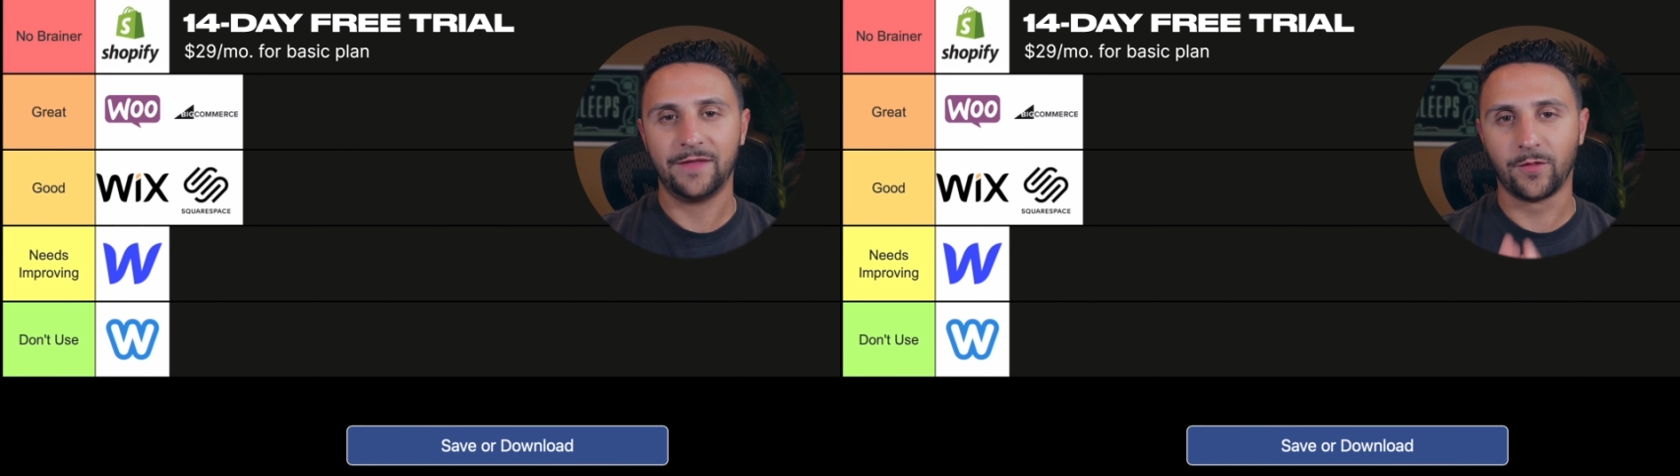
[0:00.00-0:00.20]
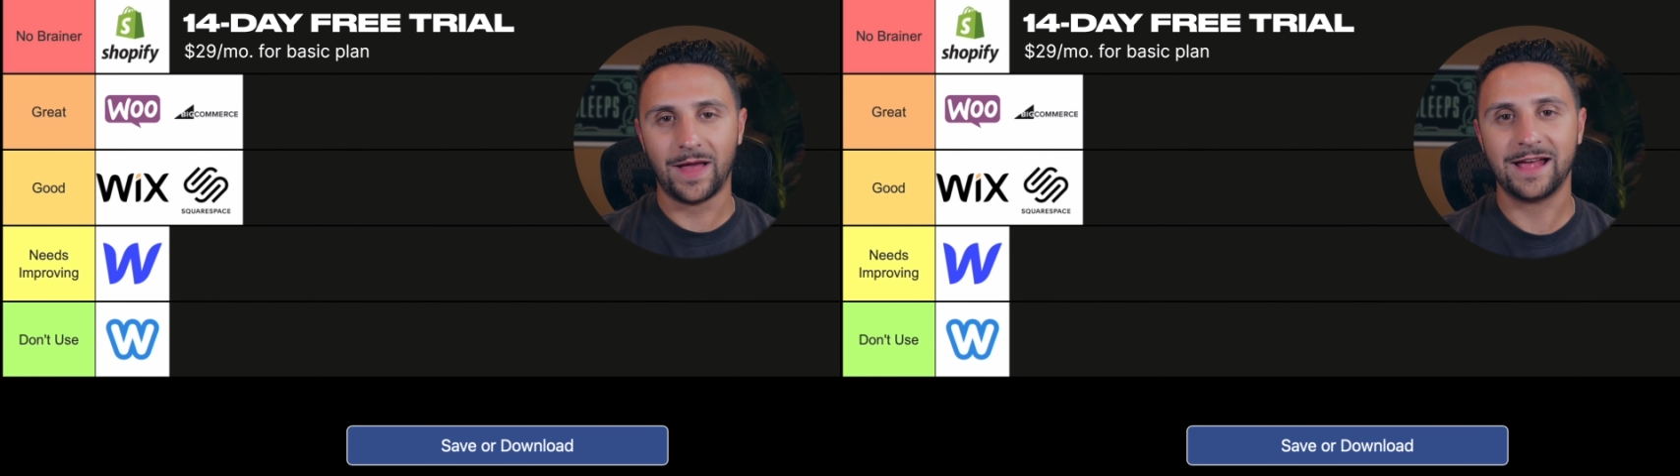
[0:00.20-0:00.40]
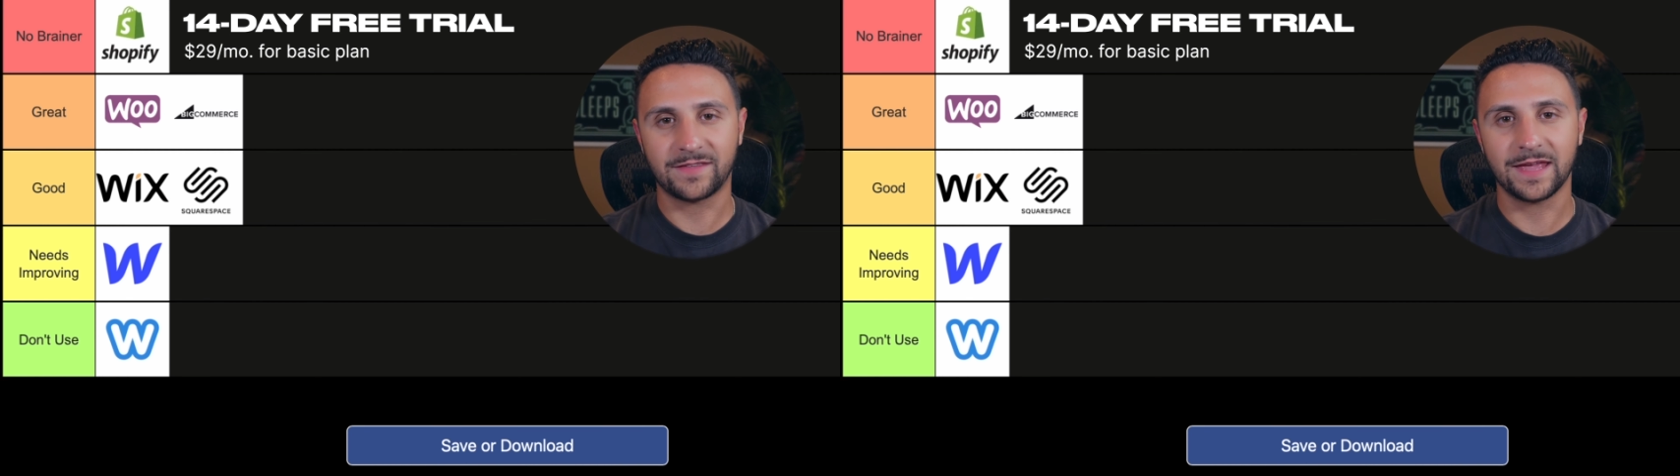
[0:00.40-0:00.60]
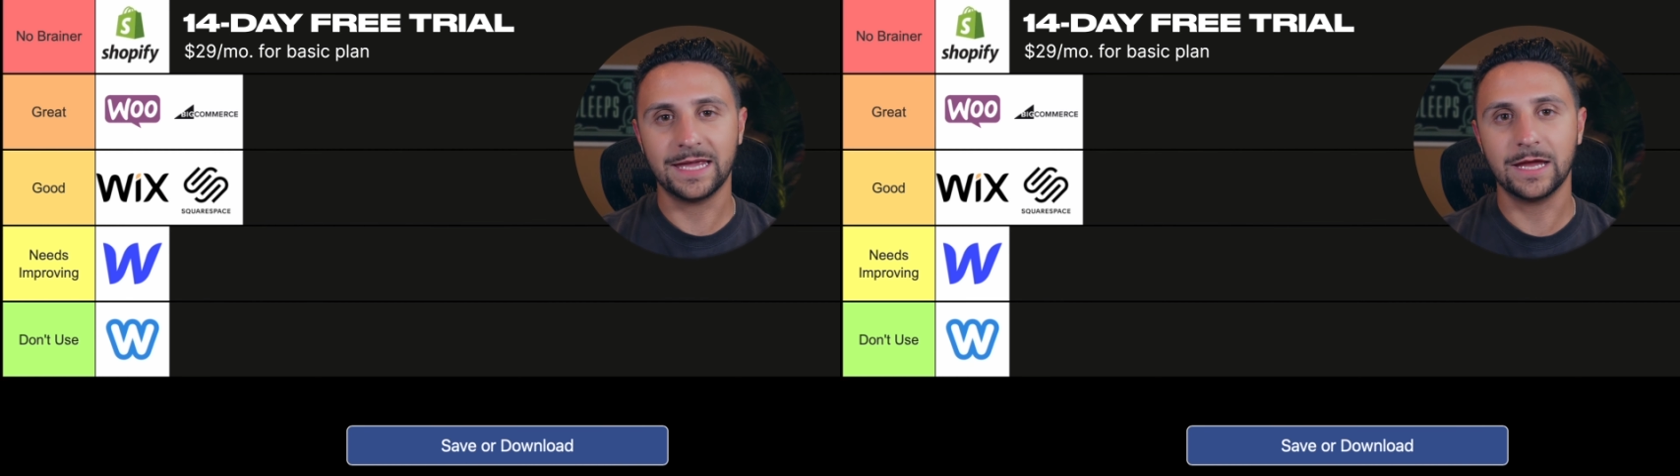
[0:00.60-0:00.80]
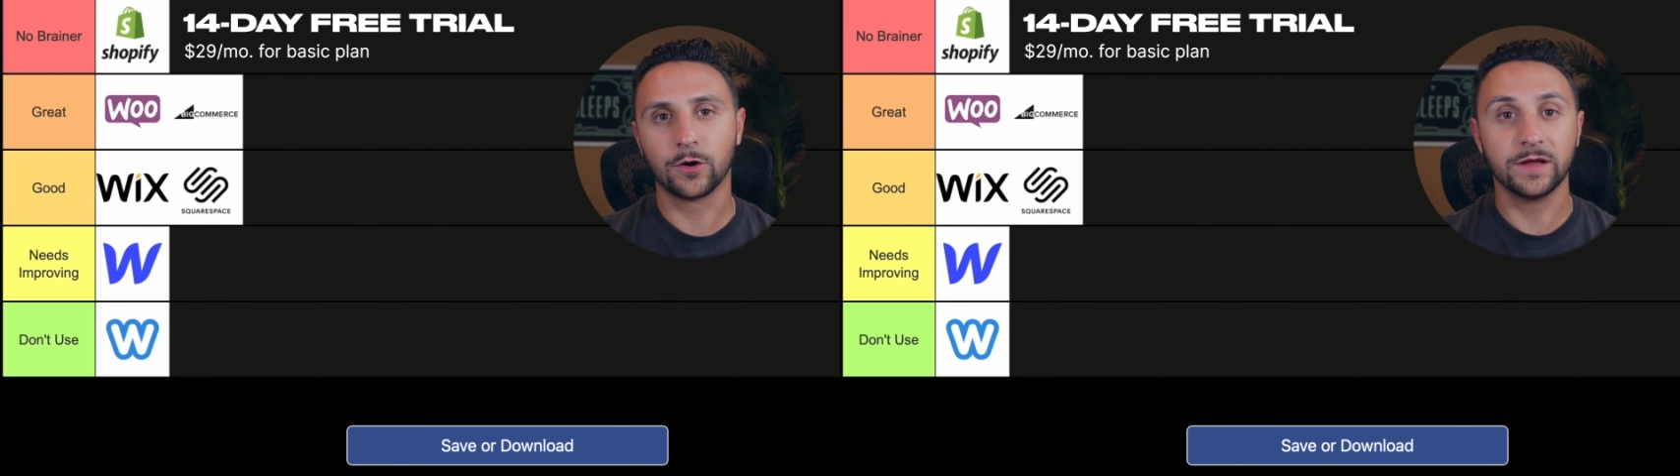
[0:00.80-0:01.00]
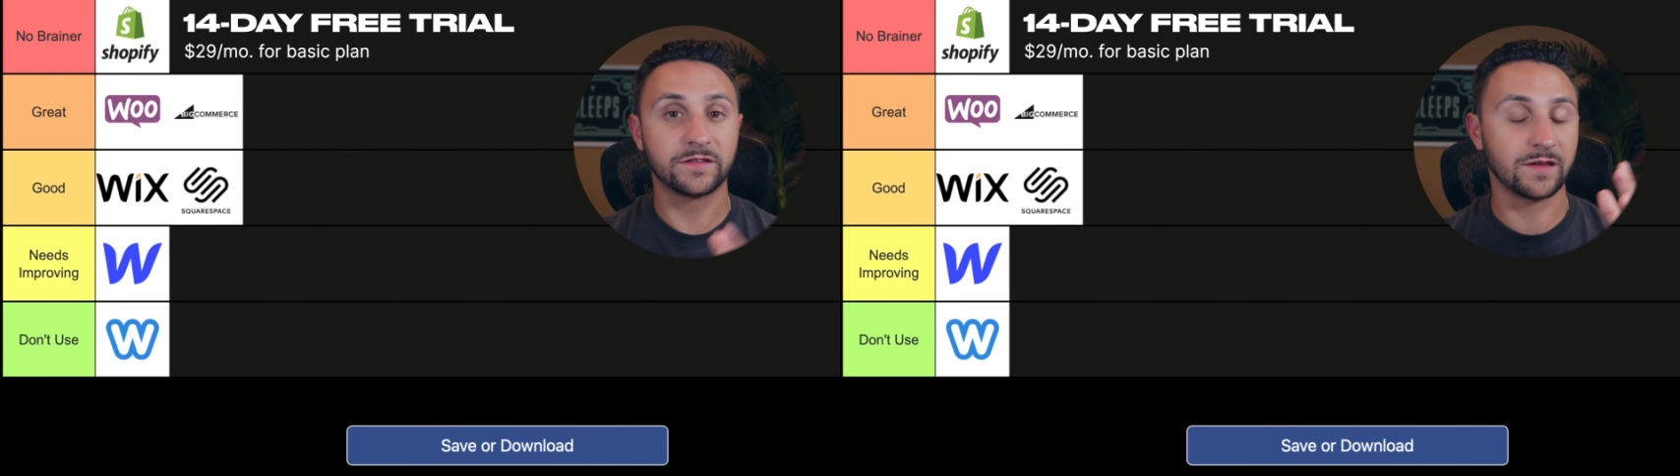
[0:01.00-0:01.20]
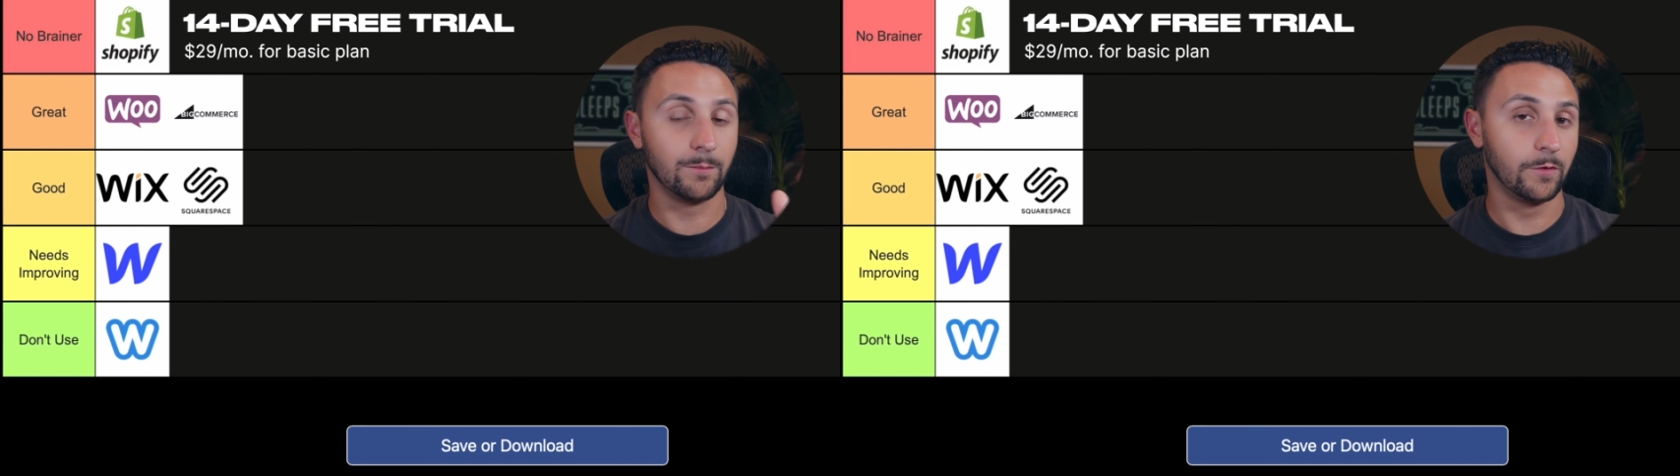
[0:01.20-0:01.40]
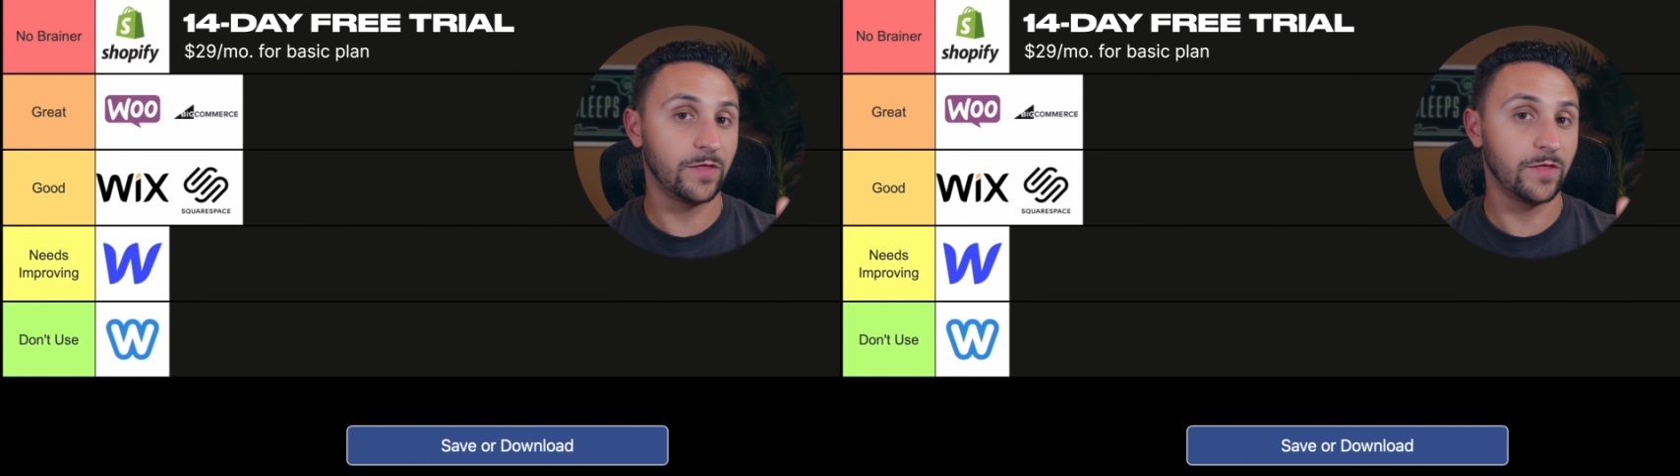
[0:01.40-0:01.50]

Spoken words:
And the last thing here is some